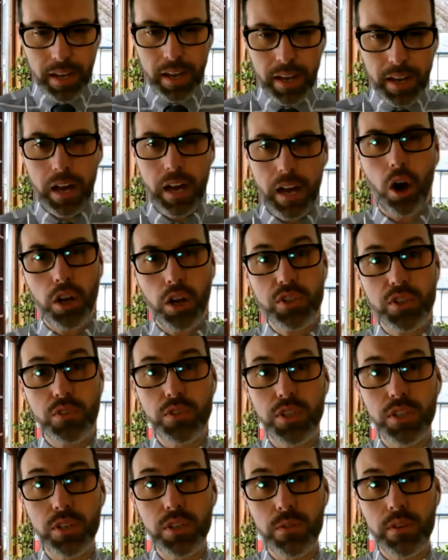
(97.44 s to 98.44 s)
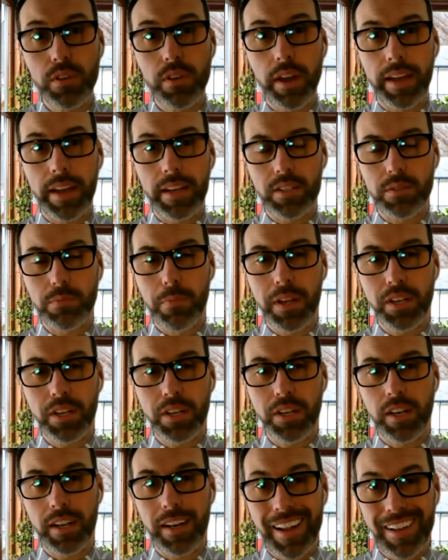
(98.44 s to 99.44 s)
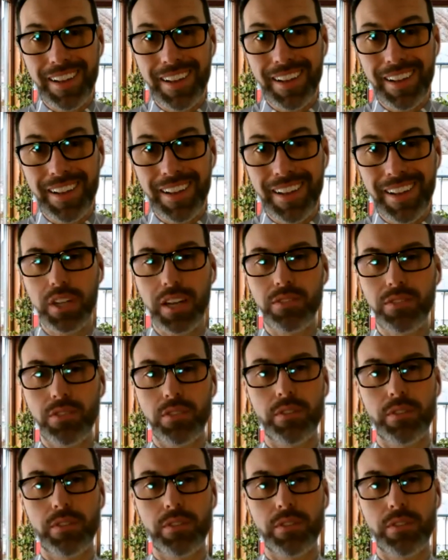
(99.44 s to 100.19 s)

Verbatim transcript: Also, too, as mentioned and as advertised,